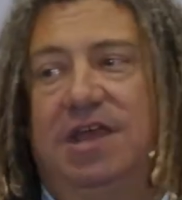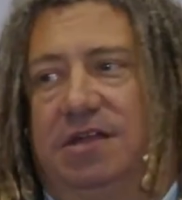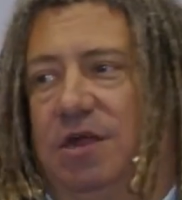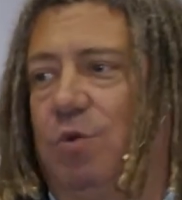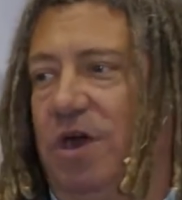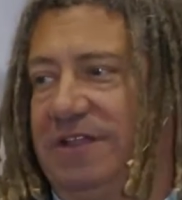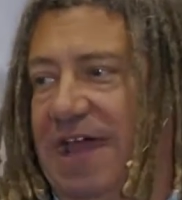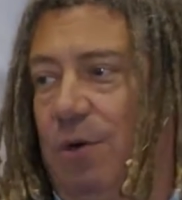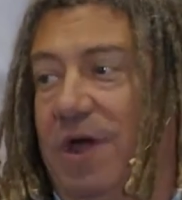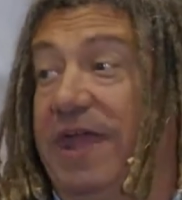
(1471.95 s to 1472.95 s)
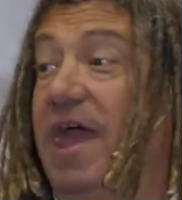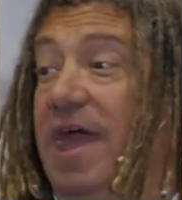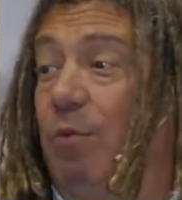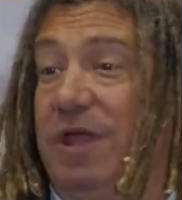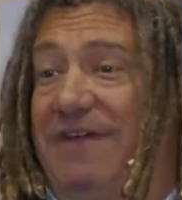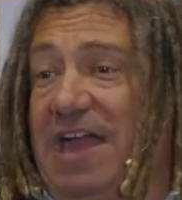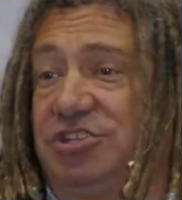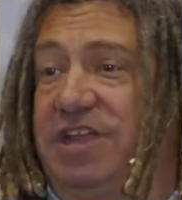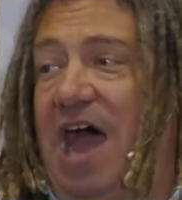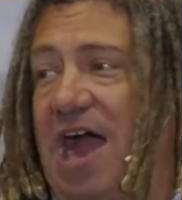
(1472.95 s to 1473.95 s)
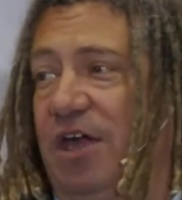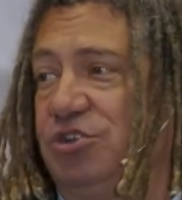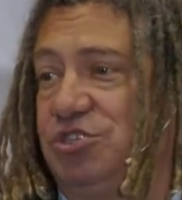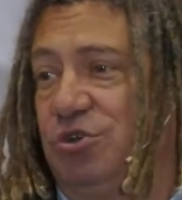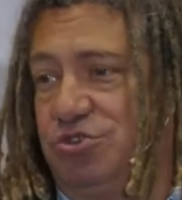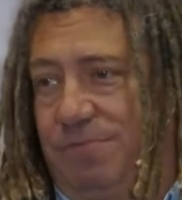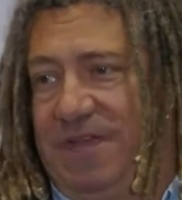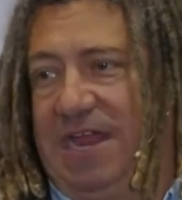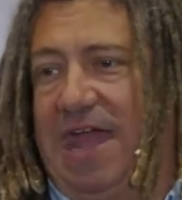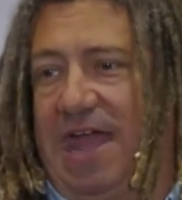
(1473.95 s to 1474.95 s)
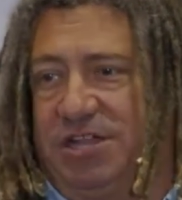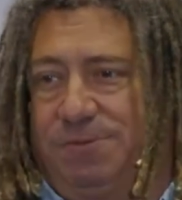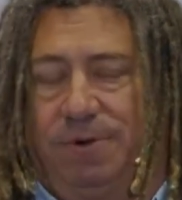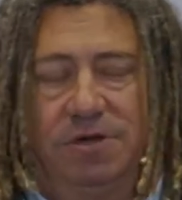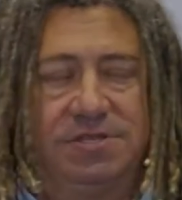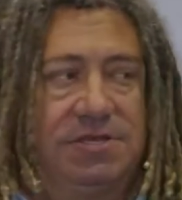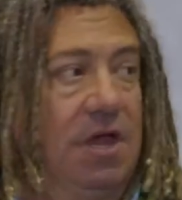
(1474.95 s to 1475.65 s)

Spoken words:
doesn't work that way, and we have actually hired social media experts.